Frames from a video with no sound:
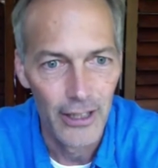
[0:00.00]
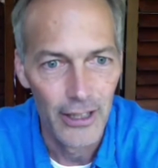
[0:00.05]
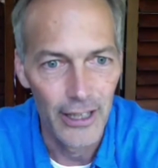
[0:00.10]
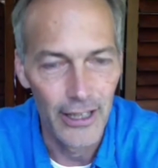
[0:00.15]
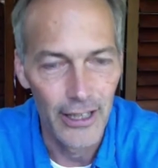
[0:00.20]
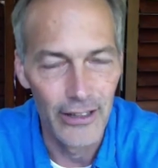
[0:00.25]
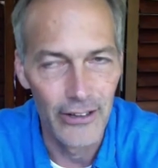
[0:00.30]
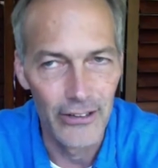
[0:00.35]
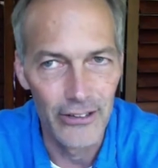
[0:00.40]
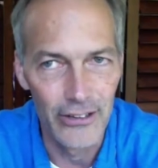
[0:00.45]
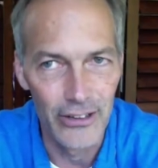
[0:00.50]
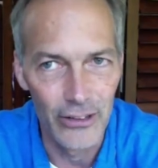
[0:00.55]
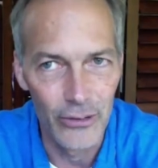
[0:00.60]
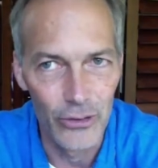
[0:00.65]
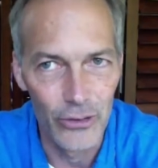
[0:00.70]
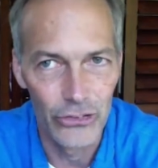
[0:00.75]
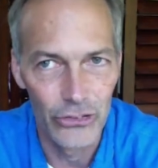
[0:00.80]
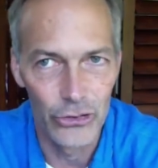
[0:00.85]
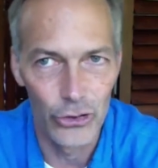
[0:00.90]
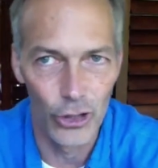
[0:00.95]
and
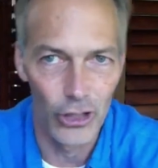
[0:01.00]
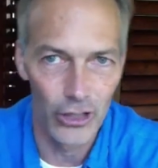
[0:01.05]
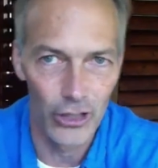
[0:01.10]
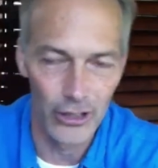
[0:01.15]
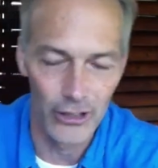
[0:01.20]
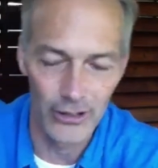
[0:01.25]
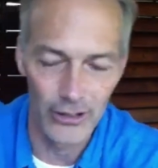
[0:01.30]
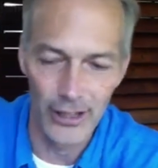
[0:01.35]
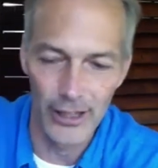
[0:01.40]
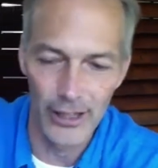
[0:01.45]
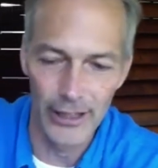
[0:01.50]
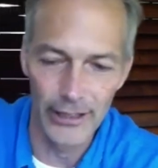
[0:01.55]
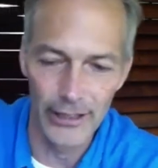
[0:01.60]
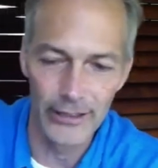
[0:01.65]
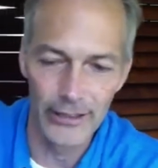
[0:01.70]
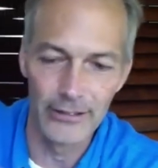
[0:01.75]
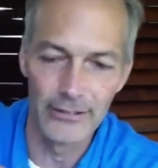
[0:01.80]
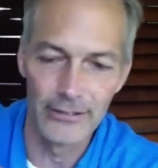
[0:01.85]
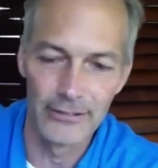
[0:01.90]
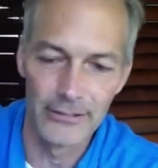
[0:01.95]
saw a
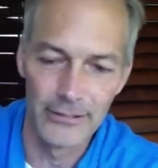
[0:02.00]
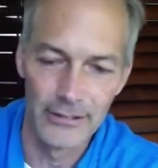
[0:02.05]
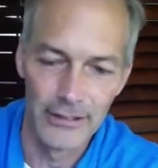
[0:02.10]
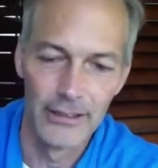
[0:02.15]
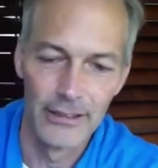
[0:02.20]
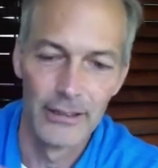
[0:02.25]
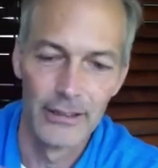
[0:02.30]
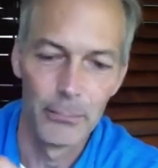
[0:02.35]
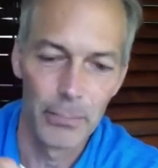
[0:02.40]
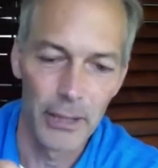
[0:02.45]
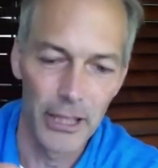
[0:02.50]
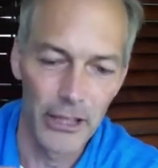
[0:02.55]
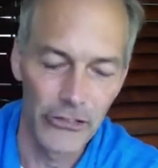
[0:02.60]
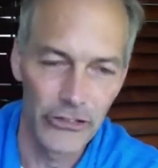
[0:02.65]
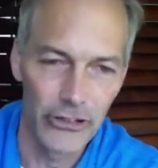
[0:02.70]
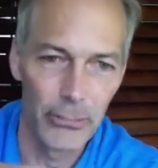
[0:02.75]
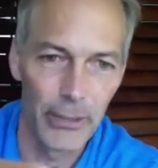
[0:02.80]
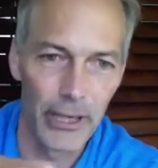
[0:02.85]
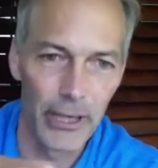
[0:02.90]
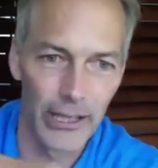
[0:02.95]
lion
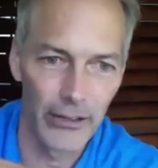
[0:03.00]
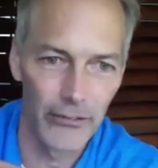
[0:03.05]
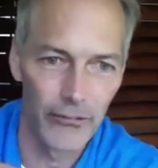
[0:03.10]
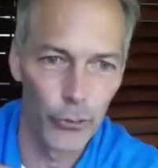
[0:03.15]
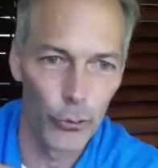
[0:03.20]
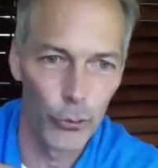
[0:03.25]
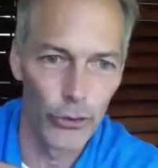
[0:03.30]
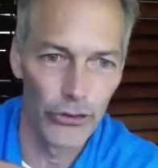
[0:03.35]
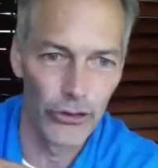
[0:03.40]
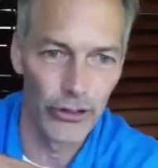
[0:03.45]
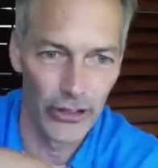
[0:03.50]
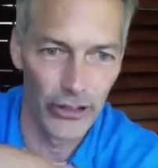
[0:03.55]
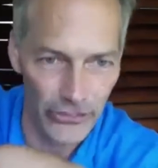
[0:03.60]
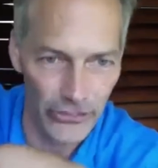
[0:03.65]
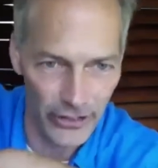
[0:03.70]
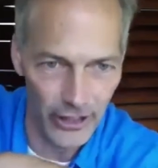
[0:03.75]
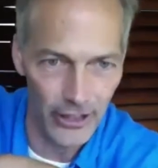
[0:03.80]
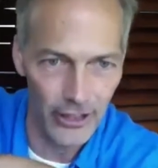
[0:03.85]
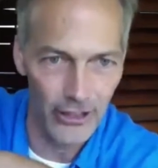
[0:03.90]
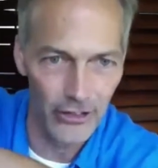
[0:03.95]
pacing back and forth in its
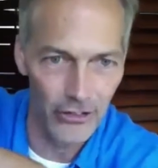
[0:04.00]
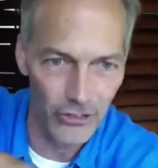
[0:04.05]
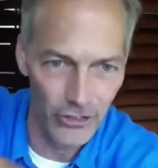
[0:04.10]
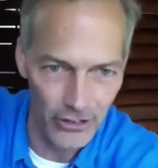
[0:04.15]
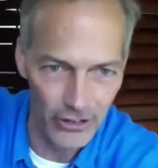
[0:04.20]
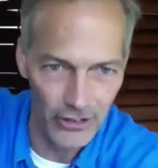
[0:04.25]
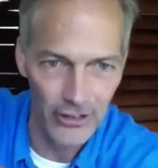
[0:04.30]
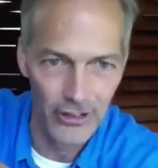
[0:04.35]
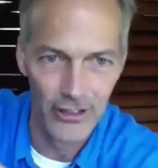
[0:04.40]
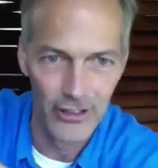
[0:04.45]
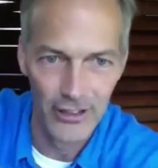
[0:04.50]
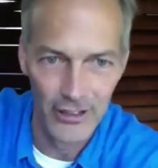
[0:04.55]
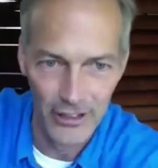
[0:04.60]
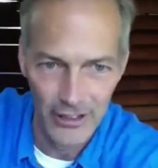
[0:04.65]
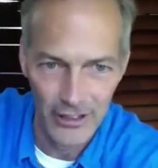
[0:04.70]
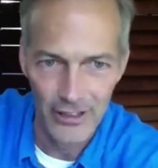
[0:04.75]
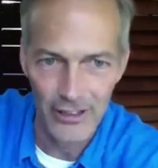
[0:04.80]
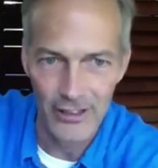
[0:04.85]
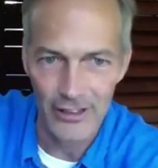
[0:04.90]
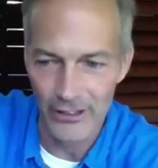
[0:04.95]
cage
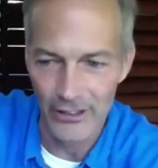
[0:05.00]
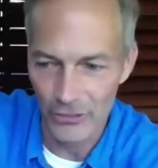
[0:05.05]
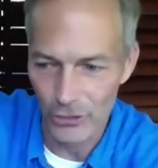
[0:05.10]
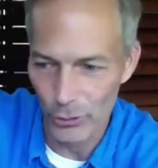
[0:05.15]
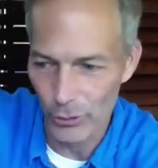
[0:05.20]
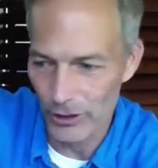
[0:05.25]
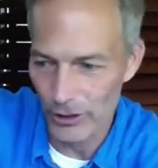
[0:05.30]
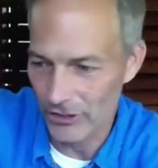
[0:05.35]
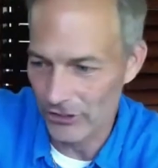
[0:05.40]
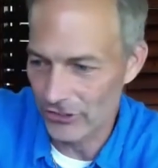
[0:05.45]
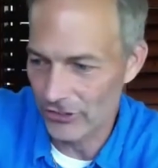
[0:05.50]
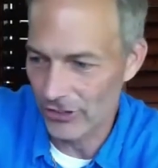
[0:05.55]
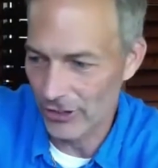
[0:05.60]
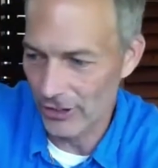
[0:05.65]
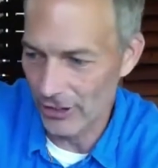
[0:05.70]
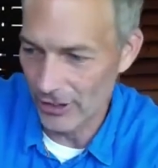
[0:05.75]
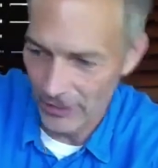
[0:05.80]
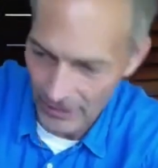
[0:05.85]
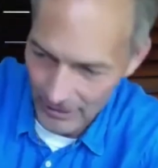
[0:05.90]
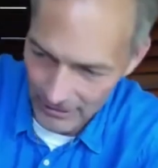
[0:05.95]
and then doing its
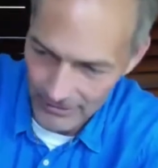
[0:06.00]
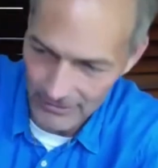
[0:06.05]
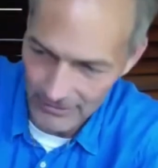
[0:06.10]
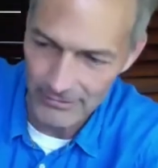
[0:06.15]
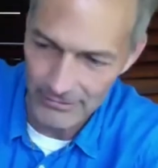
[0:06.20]
turn.